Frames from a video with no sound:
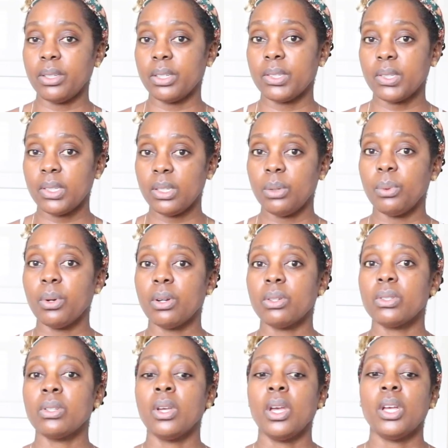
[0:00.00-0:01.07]
your
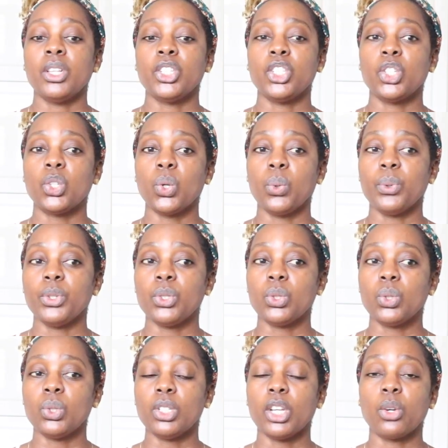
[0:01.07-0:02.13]
steels,
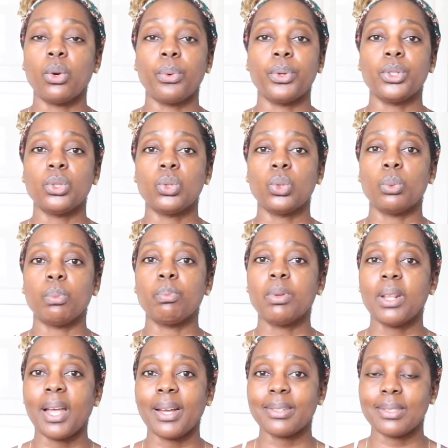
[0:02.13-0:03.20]
they're going to
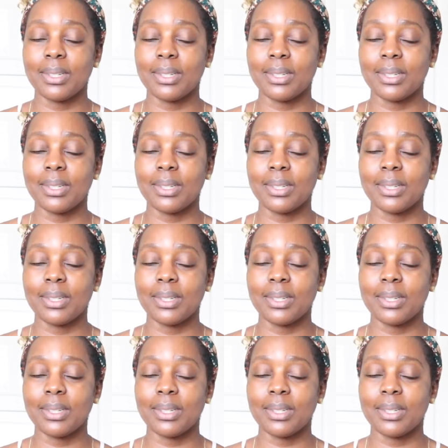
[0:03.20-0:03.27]
plat